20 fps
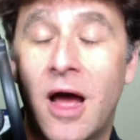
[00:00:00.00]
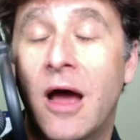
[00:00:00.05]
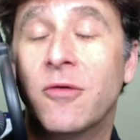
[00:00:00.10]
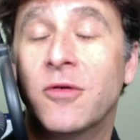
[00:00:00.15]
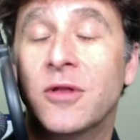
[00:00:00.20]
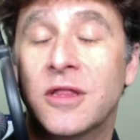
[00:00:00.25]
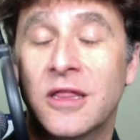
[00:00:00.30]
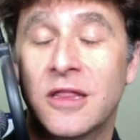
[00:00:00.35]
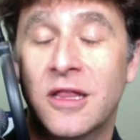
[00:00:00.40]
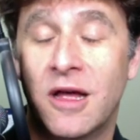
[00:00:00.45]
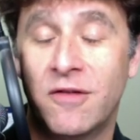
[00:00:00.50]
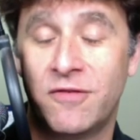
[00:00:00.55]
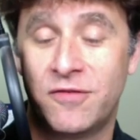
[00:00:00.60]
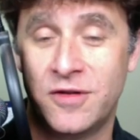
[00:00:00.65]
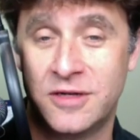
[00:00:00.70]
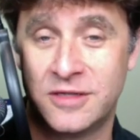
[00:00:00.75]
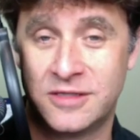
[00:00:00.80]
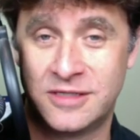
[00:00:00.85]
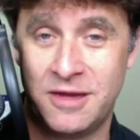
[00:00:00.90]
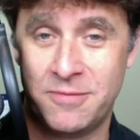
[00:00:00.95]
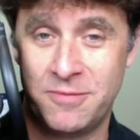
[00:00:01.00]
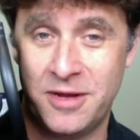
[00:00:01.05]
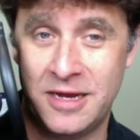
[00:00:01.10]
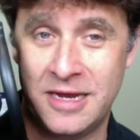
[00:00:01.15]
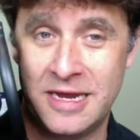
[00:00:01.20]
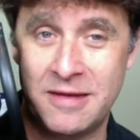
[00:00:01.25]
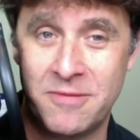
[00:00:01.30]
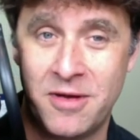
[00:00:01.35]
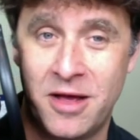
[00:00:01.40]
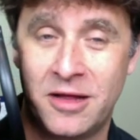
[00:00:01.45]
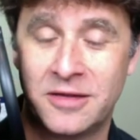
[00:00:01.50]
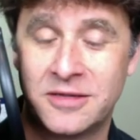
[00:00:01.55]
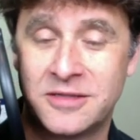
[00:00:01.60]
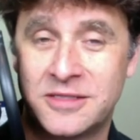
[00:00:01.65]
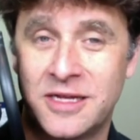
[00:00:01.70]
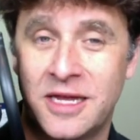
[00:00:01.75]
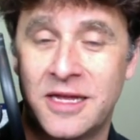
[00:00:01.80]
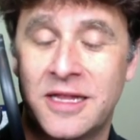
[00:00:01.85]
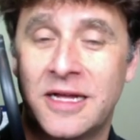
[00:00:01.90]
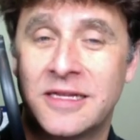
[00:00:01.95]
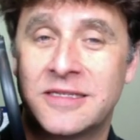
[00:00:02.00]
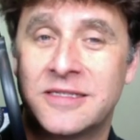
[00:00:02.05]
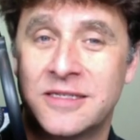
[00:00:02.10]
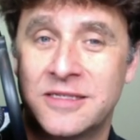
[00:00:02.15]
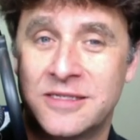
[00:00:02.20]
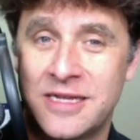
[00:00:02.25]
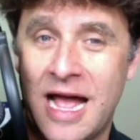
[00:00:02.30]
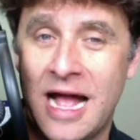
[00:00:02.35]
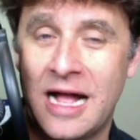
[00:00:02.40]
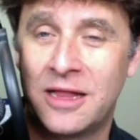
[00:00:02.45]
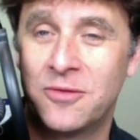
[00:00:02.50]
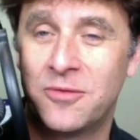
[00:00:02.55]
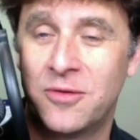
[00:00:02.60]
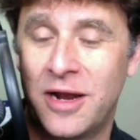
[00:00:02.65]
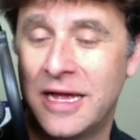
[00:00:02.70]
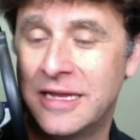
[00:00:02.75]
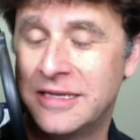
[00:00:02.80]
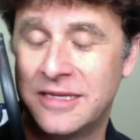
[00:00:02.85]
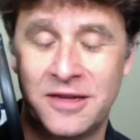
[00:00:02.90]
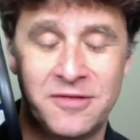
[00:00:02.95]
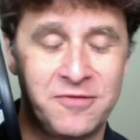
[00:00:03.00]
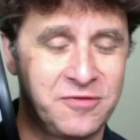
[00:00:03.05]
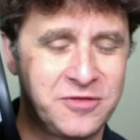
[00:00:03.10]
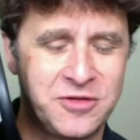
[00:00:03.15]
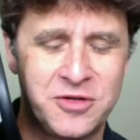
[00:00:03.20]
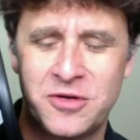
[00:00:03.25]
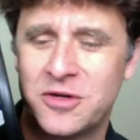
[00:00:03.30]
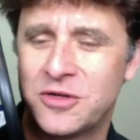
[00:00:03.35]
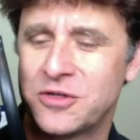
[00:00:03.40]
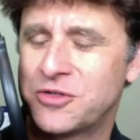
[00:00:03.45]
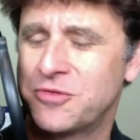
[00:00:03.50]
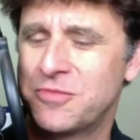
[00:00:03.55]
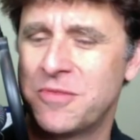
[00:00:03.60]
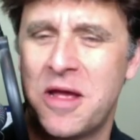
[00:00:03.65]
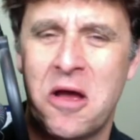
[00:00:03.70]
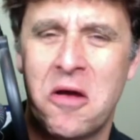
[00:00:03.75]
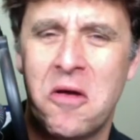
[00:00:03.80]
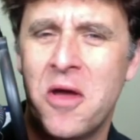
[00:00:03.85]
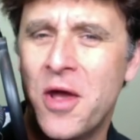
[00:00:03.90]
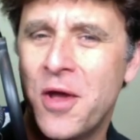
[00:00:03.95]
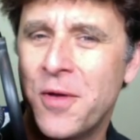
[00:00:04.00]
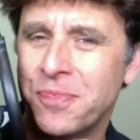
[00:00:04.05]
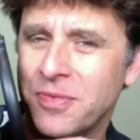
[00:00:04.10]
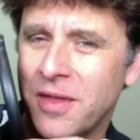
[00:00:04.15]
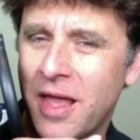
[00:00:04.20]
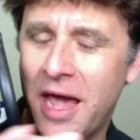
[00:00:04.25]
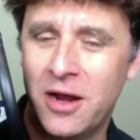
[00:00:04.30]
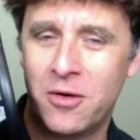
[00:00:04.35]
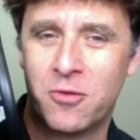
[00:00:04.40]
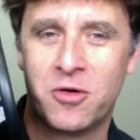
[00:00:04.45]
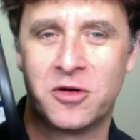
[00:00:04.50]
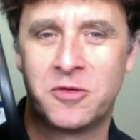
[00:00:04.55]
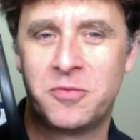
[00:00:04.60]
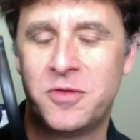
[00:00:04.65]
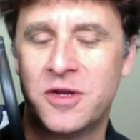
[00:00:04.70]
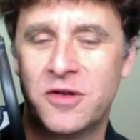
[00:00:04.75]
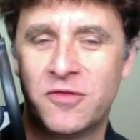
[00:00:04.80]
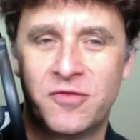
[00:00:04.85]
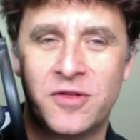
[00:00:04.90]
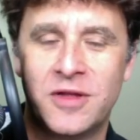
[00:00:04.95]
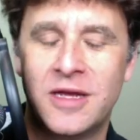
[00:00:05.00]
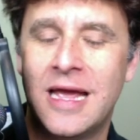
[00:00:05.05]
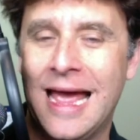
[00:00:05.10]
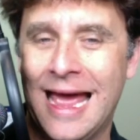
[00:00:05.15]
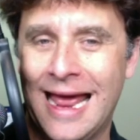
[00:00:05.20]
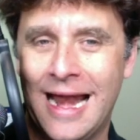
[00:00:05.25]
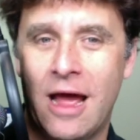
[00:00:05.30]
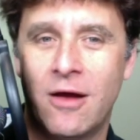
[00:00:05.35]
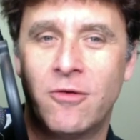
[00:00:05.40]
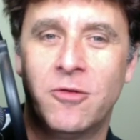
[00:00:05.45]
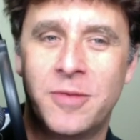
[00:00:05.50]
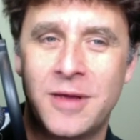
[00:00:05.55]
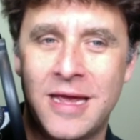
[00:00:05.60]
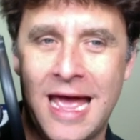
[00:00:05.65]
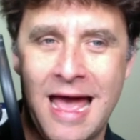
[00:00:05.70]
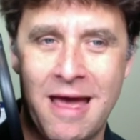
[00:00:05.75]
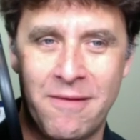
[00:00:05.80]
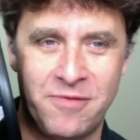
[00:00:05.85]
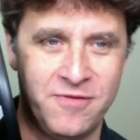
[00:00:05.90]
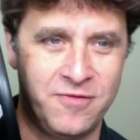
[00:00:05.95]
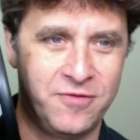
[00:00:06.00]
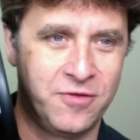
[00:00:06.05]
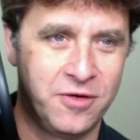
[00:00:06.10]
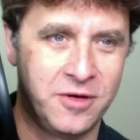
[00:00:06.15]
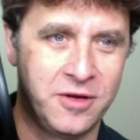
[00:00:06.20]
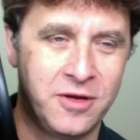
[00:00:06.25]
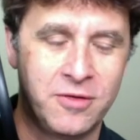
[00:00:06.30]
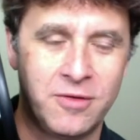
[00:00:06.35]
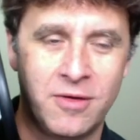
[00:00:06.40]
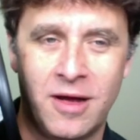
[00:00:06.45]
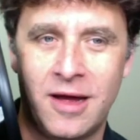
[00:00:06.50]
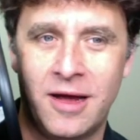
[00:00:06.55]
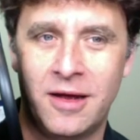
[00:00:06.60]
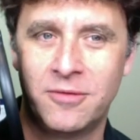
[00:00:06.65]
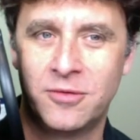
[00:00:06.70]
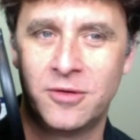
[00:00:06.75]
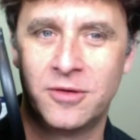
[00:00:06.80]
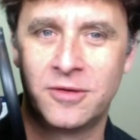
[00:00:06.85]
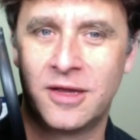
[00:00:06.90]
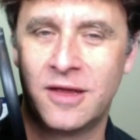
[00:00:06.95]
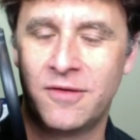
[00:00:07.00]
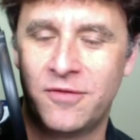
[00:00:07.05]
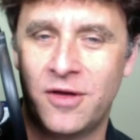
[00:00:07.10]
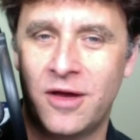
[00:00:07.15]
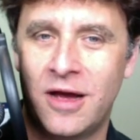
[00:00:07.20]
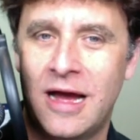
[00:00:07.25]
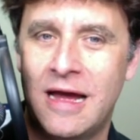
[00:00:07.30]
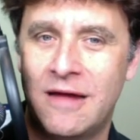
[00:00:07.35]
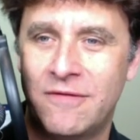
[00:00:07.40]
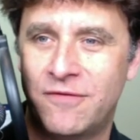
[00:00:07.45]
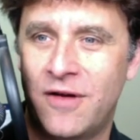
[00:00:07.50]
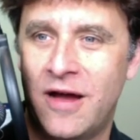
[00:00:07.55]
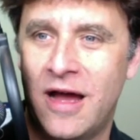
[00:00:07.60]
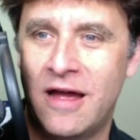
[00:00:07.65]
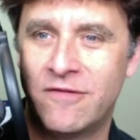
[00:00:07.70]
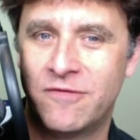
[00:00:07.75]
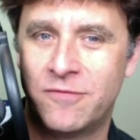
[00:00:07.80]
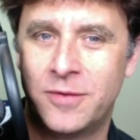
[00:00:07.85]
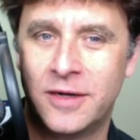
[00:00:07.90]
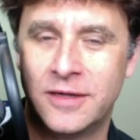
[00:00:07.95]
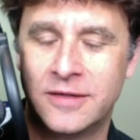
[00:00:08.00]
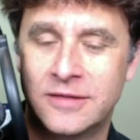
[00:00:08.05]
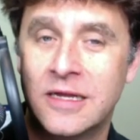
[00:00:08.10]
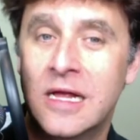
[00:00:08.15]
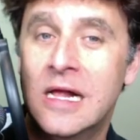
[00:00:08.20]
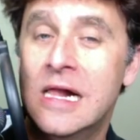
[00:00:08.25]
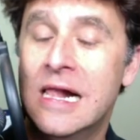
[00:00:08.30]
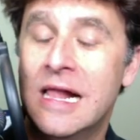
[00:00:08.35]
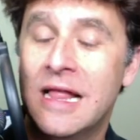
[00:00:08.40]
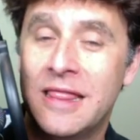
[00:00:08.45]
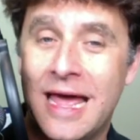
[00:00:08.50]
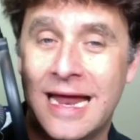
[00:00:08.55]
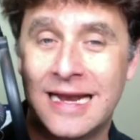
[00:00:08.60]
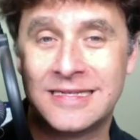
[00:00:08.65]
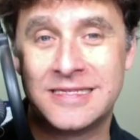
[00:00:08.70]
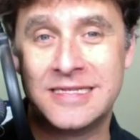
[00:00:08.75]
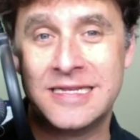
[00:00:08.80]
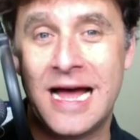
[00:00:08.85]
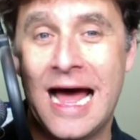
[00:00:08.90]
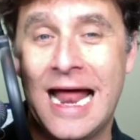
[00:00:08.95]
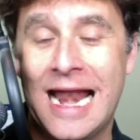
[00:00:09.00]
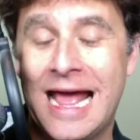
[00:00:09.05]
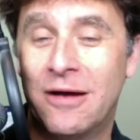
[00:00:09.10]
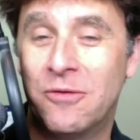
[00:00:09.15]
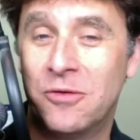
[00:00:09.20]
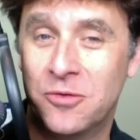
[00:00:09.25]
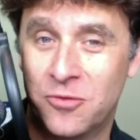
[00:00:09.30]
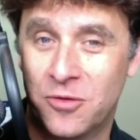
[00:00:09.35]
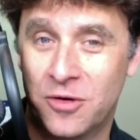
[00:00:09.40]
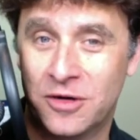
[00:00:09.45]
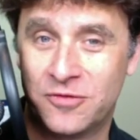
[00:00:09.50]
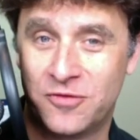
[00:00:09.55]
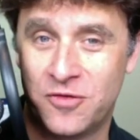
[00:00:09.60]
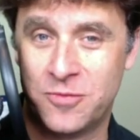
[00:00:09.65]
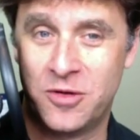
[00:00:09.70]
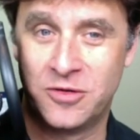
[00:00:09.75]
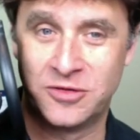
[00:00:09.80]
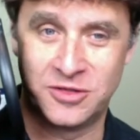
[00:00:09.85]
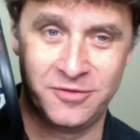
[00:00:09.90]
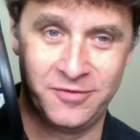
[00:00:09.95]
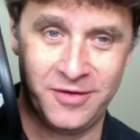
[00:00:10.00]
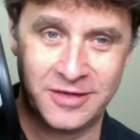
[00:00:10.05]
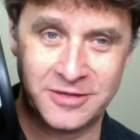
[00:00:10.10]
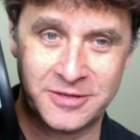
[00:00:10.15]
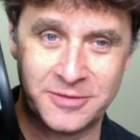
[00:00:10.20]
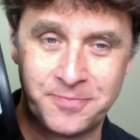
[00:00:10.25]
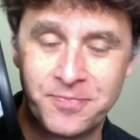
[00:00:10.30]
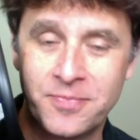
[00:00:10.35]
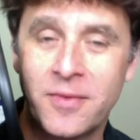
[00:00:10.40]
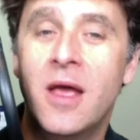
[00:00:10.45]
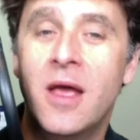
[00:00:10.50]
I would love for you to send me an email and say that's exactly what I did 2 years from now. And it worked beautifully, and I will be happy for you. I will give you a high five, but that is not how it worked for most of us.